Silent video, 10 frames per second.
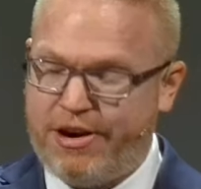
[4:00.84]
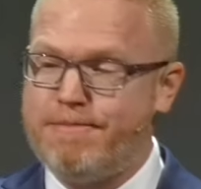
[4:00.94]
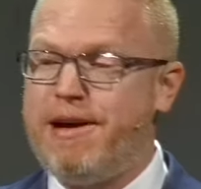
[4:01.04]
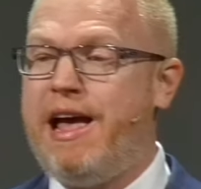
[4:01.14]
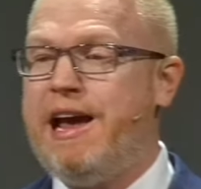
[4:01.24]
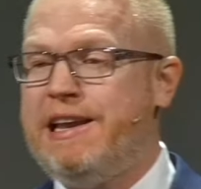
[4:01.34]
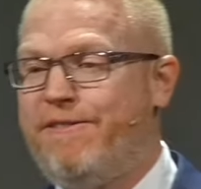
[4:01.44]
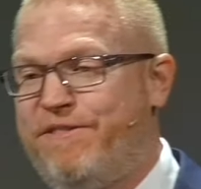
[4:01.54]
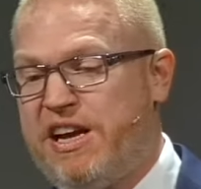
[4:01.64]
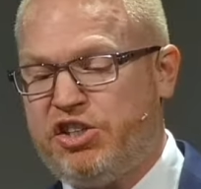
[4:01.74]
our mind,
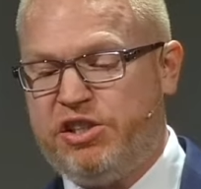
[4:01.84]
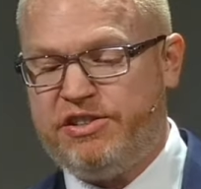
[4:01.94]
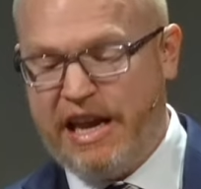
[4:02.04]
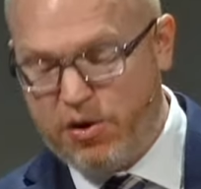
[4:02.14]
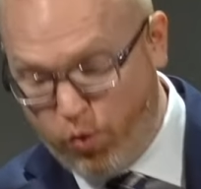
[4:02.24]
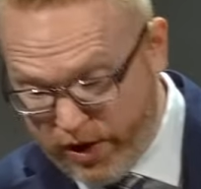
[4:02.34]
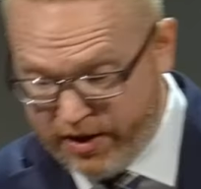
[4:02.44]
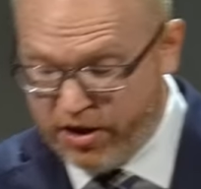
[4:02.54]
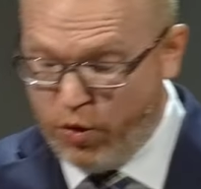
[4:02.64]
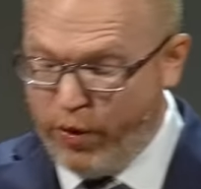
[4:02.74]
affections, and
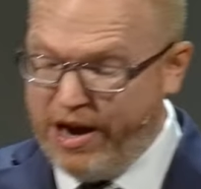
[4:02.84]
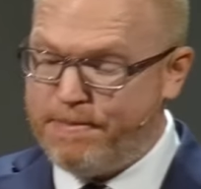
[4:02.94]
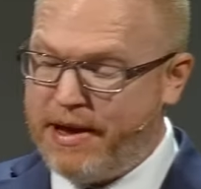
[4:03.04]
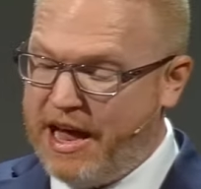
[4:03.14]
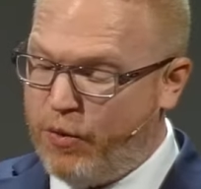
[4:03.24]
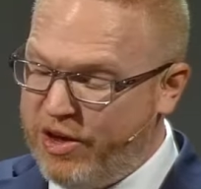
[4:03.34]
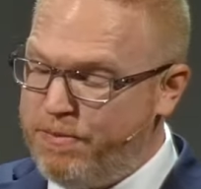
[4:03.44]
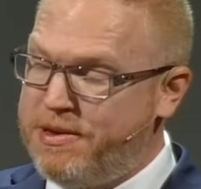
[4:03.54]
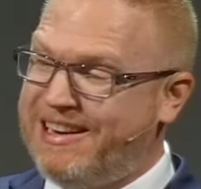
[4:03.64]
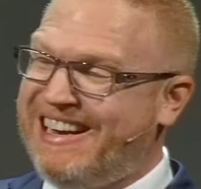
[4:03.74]
will, whereby
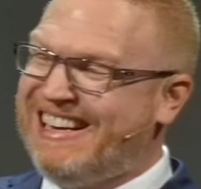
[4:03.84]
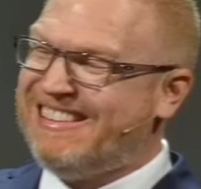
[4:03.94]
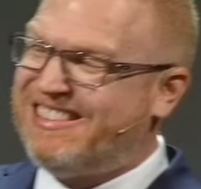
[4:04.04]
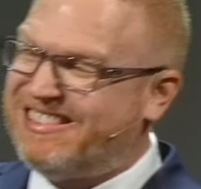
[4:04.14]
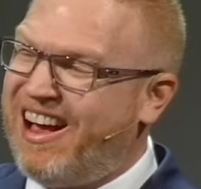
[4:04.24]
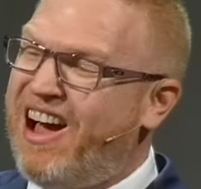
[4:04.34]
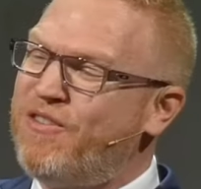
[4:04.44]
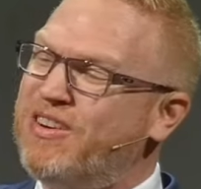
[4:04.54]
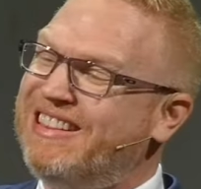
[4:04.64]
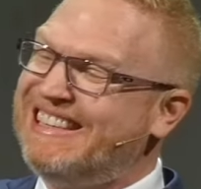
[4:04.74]
we've been
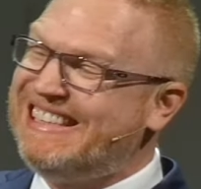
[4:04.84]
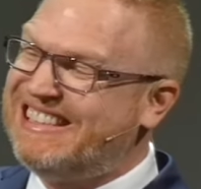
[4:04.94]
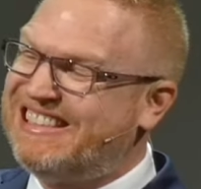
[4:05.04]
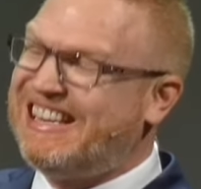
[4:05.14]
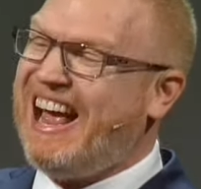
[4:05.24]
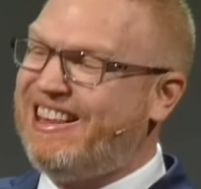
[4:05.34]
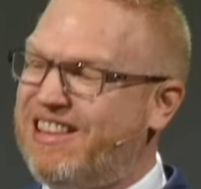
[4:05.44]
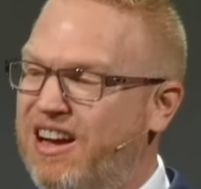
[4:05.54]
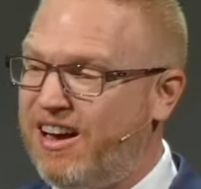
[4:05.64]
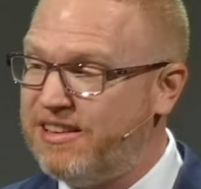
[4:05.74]
sovereignly
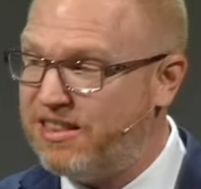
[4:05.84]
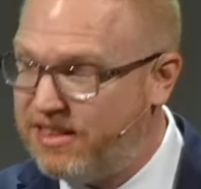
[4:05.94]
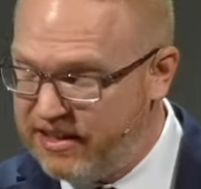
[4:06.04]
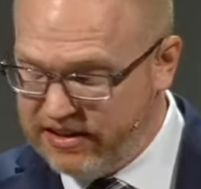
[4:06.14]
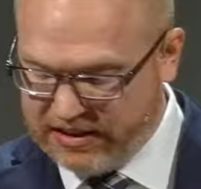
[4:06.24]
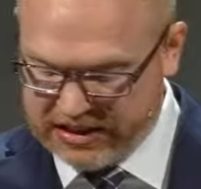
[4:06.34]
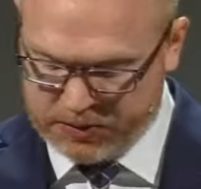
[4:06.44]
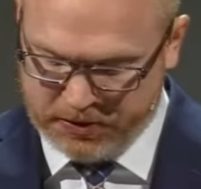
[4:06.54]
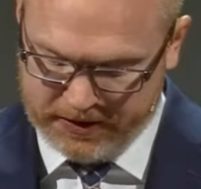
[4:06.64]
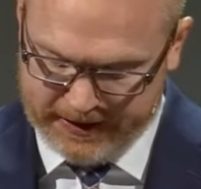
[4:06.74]
set on the things of the
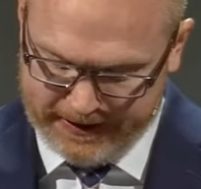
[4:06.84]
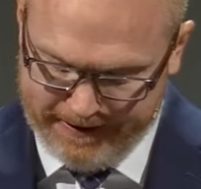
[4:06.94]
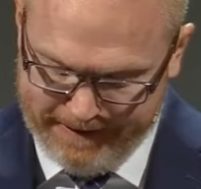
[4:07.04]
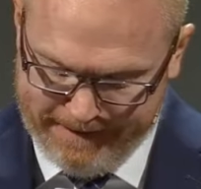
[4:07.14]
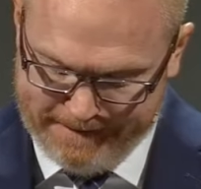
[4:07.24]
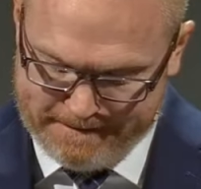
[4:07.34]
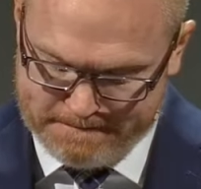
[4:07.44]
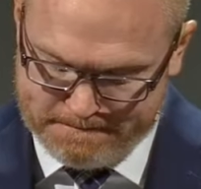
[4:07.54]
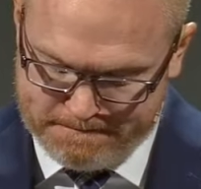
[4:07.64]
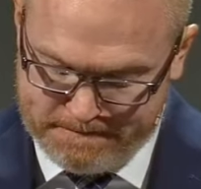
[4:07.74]
Spirit.
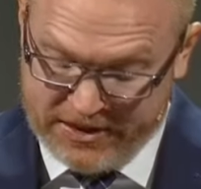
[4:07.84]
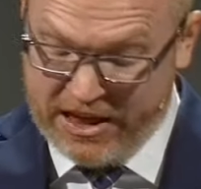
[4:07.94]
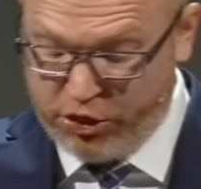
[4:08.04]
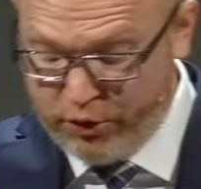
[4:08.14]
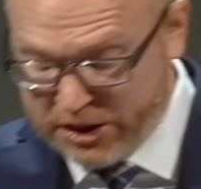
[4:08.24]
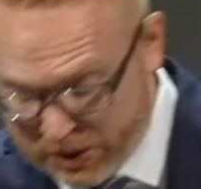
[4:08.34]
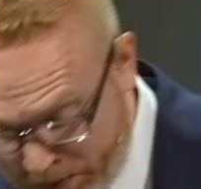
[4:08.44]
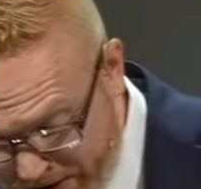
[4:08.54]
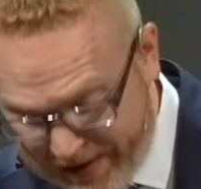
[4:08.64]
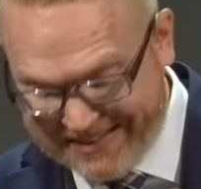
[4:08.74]
That through the
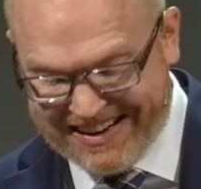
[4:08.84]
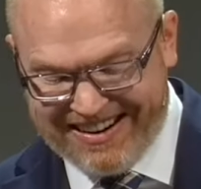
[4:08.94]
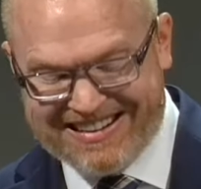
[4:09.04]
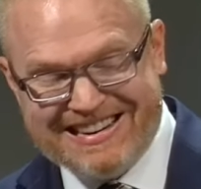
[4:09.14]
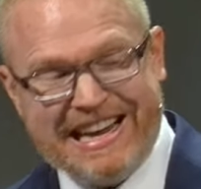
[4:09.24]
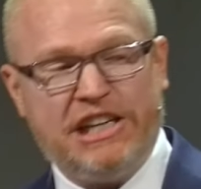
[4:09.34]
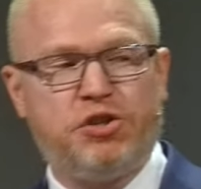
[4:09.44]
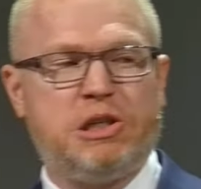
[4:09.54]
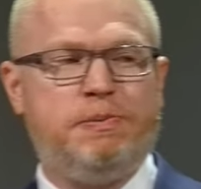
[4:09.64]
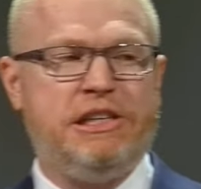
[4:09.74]
Spirit, our
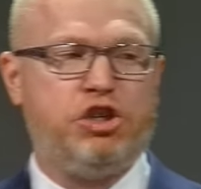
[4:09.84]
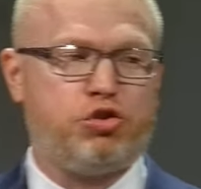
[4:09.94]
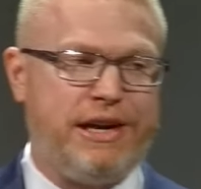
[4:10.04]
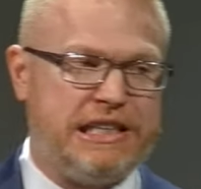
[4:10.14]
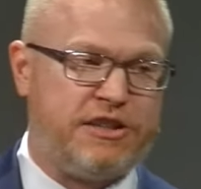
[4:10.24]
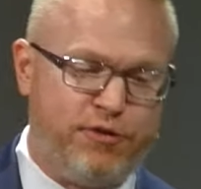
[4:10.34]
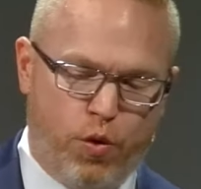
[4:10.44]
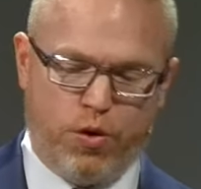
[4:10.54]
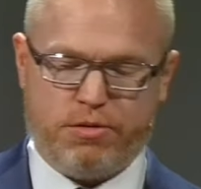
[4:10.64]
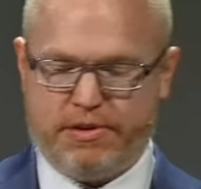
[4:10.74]
nature has been
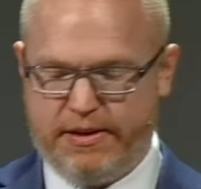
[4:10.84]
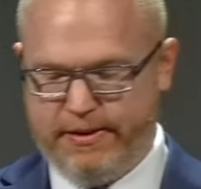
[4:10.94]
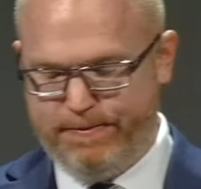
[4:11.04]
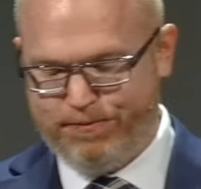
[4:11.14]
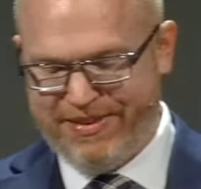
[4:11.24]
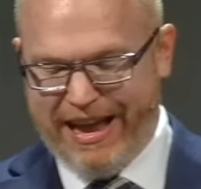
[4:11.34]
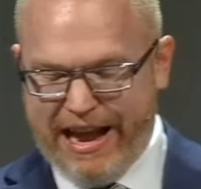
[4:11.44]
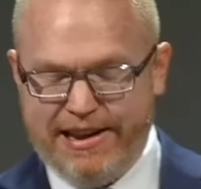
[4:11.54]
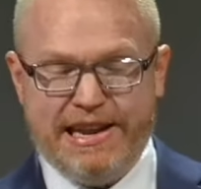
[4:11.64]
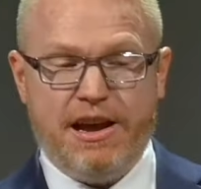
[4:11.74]
transformed,
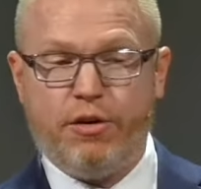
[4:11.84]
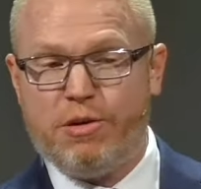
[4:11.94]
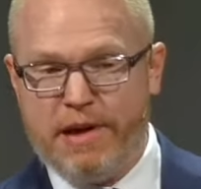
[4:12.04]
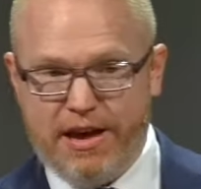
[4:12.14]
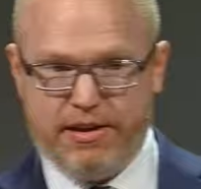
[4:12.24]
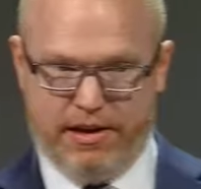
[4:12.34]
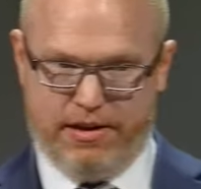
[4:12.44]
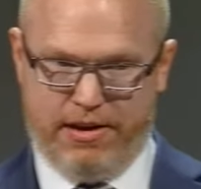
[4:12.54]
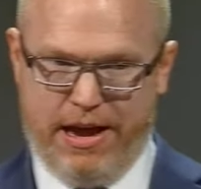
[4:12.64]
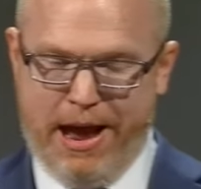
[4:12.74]
ending our
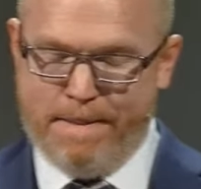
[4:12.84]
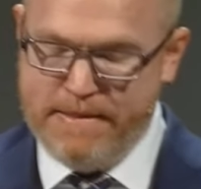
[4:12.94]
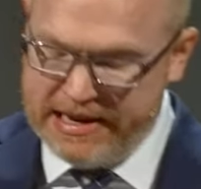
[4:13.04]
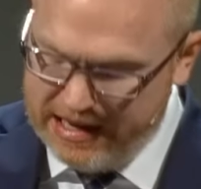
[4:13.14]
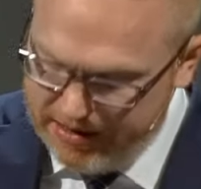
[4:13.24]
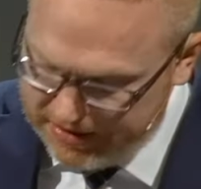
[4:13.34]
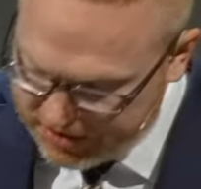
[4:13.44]
rebellion, making